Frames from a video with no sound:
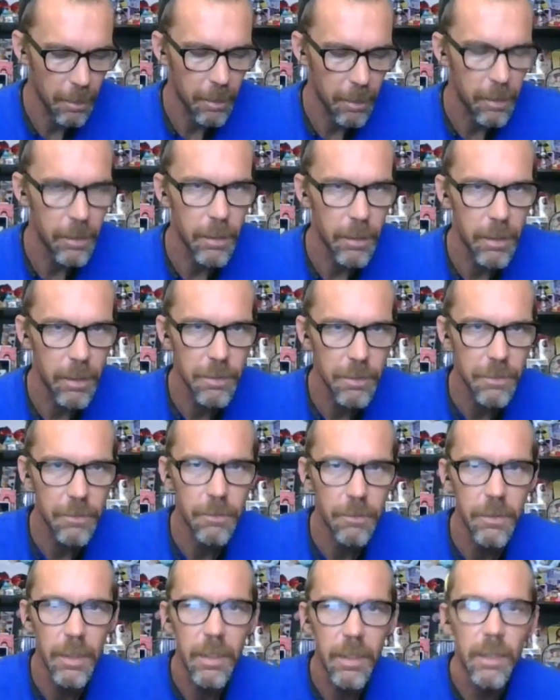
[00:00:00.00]

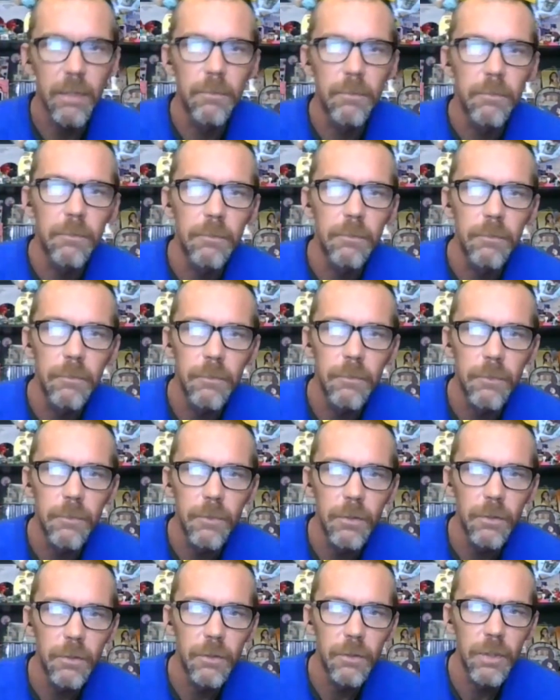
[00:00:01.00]
Eastern time.
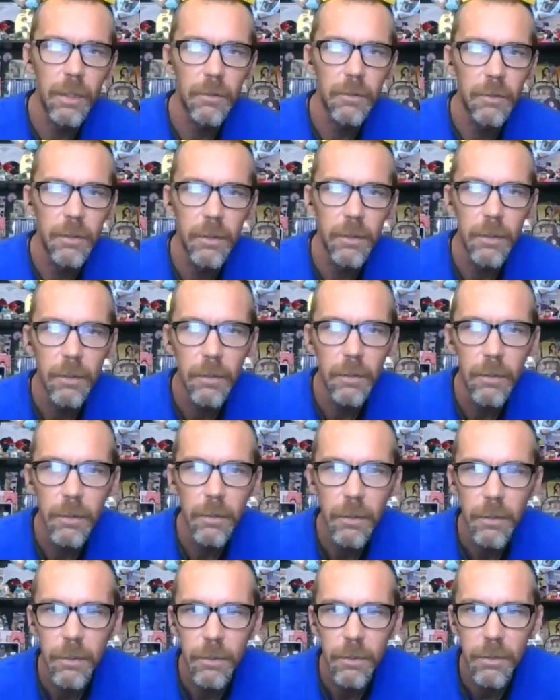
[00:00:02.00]
Sherry,
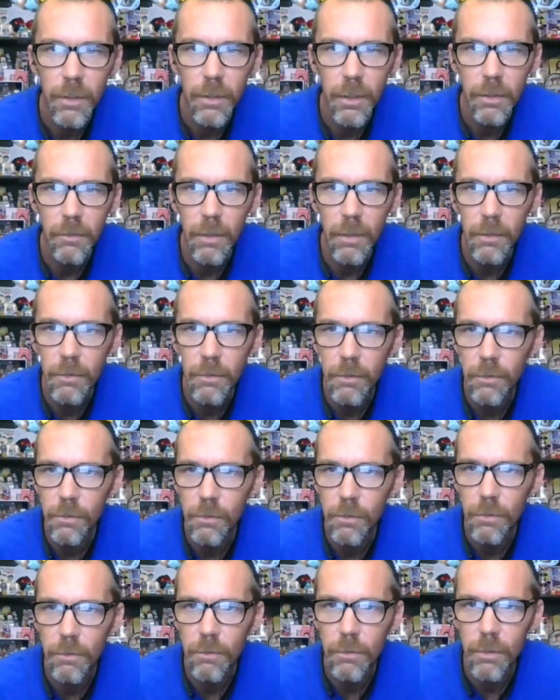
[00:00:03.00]
check her out. Go
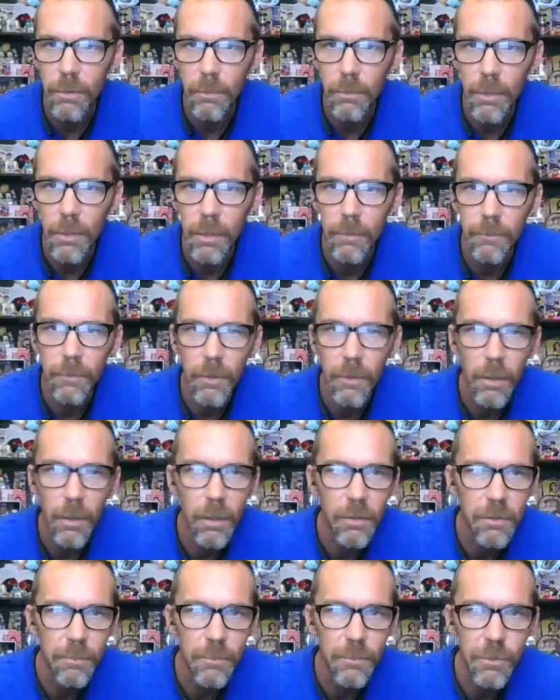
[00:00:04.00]
show her some love.
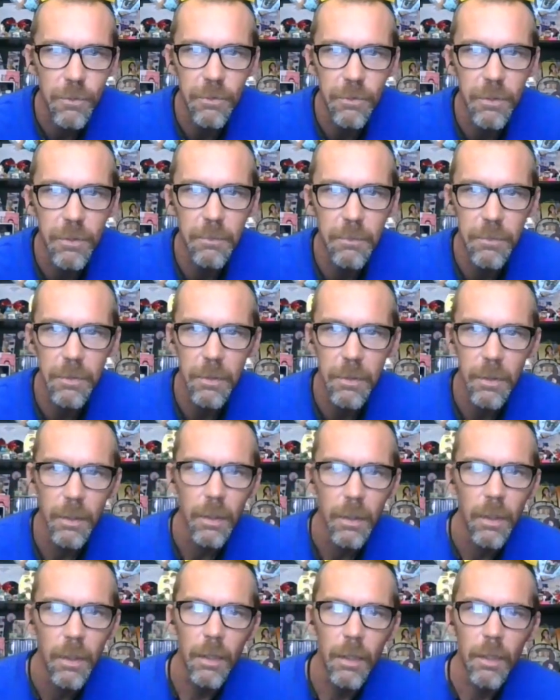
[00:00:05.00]
Awesome streams.
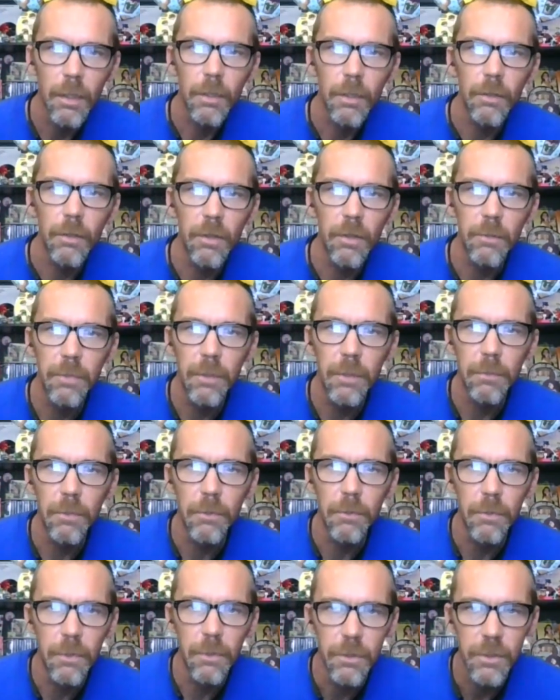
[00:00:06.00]
Great people
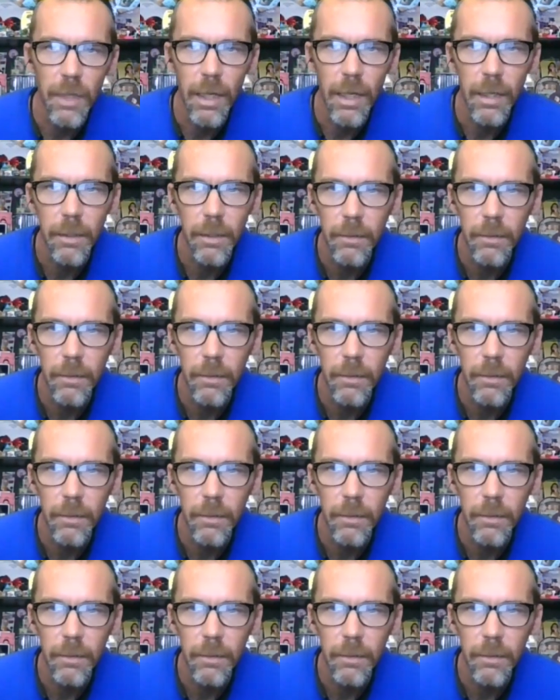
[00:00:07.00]
in the chat.